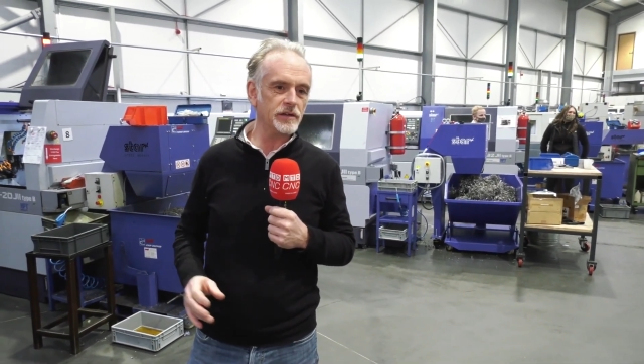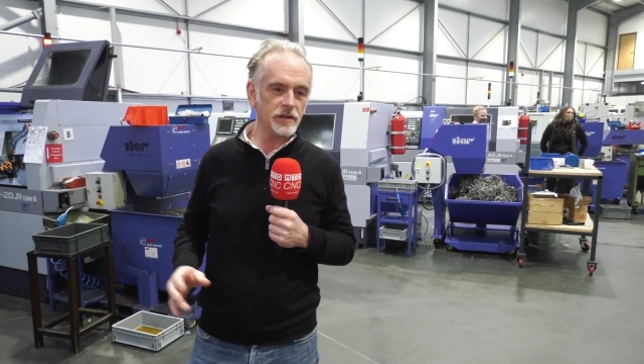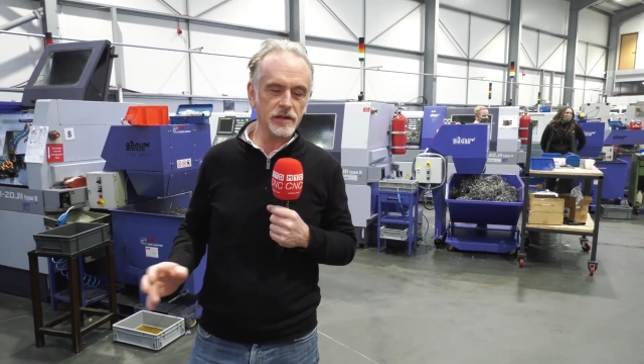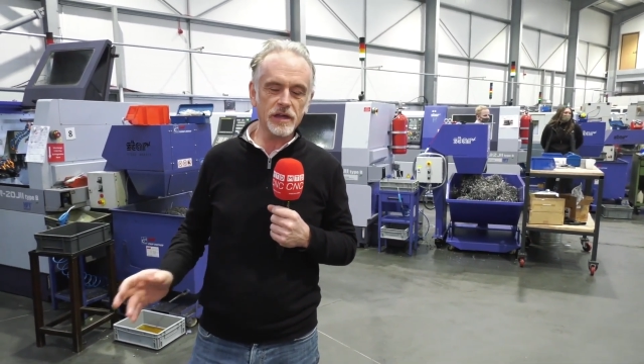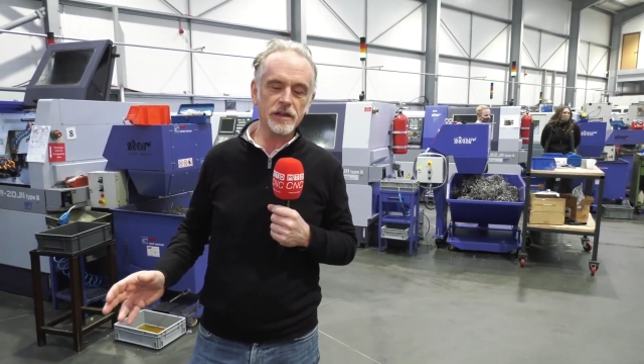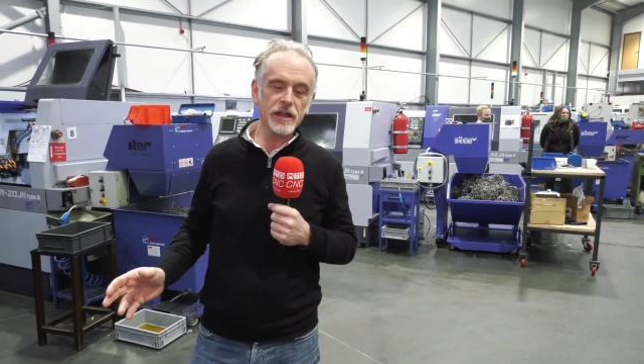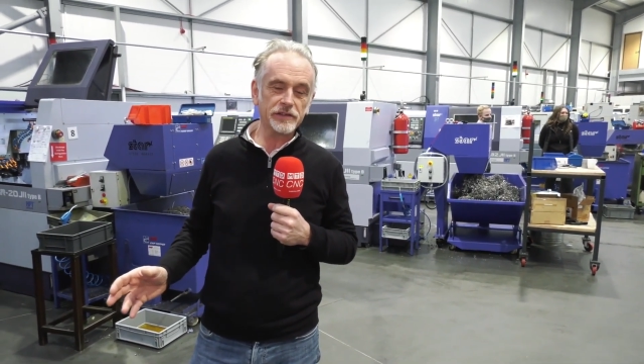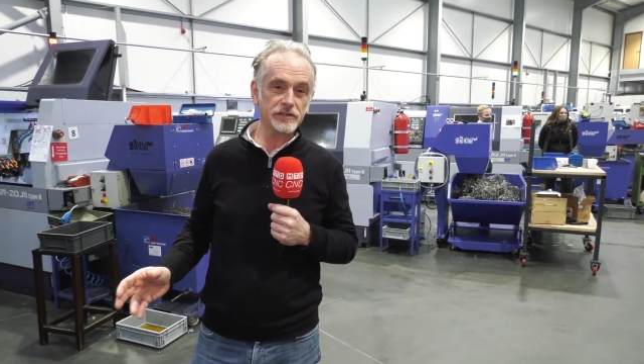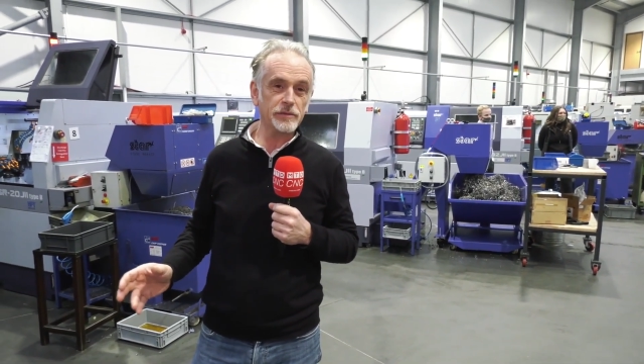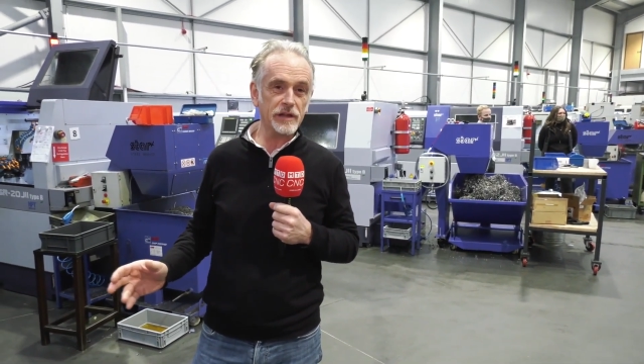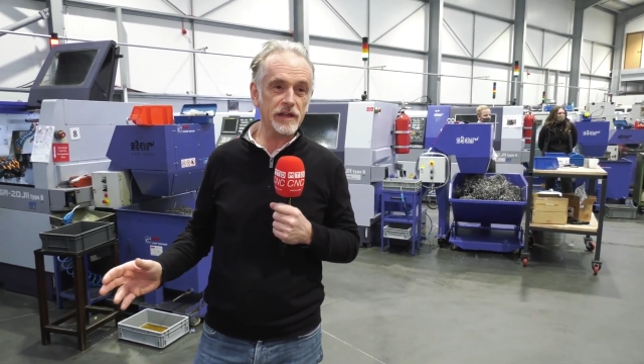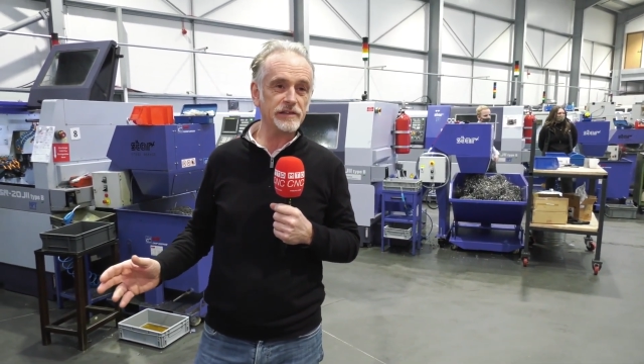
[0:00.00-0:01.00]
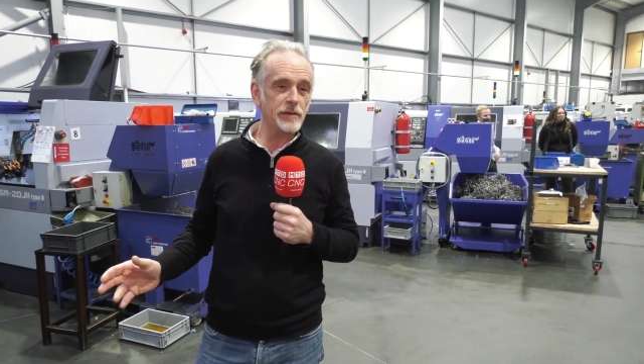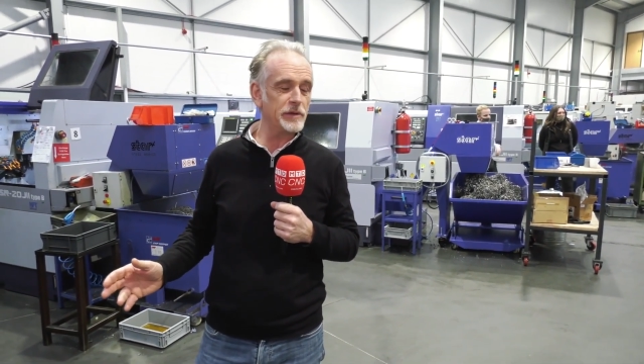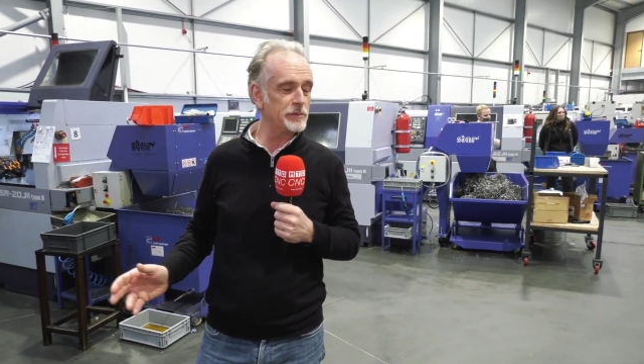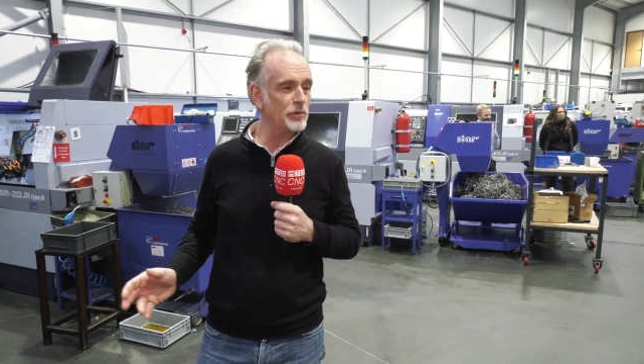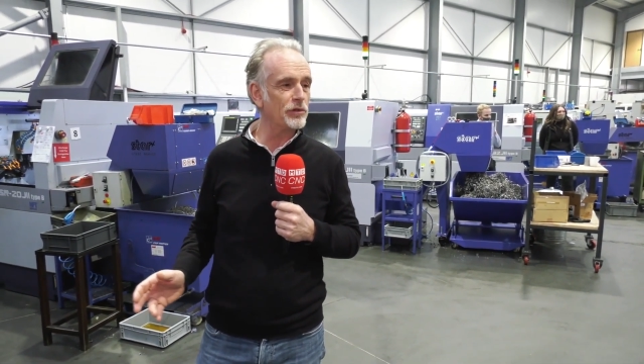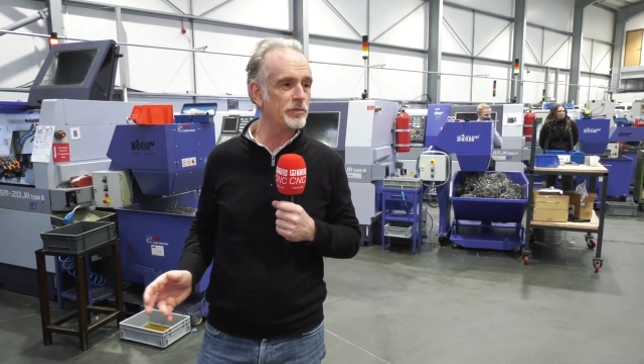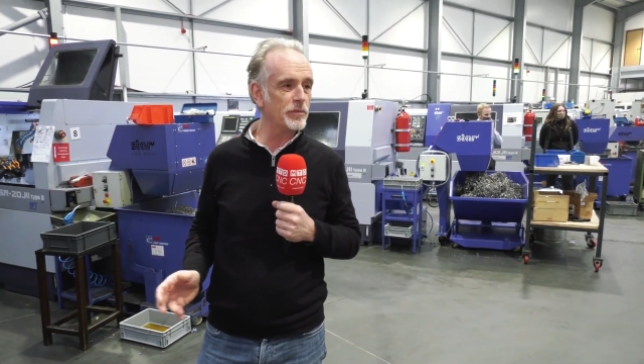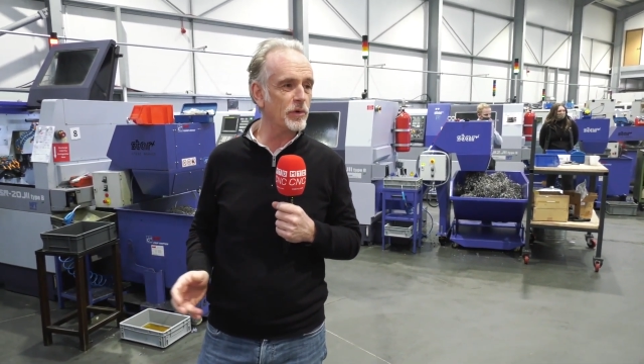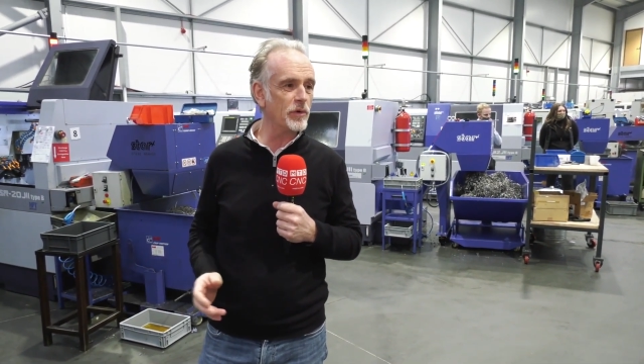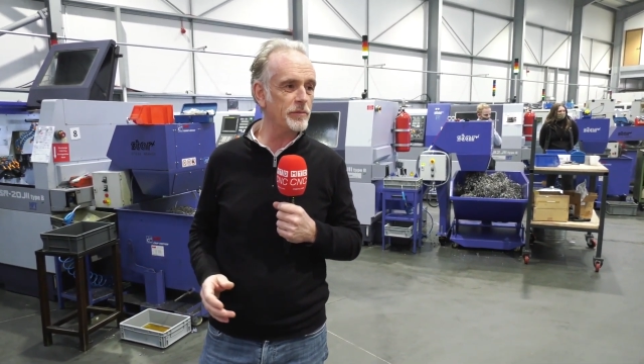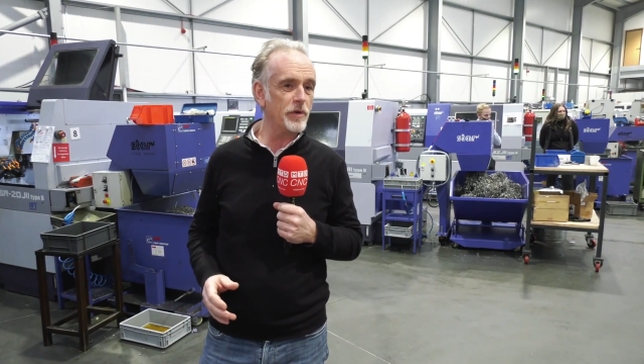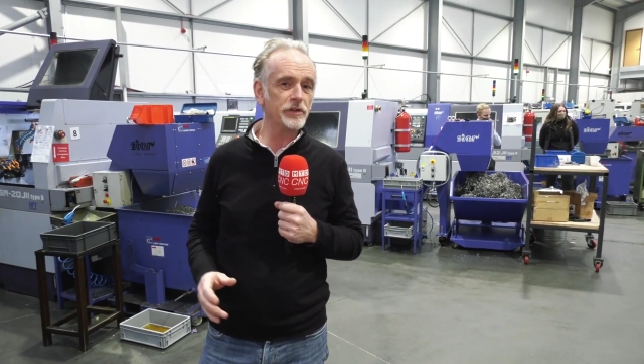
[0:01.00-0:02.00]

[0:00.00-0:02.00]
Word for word: uh, and that's, coming, that's happening more and more.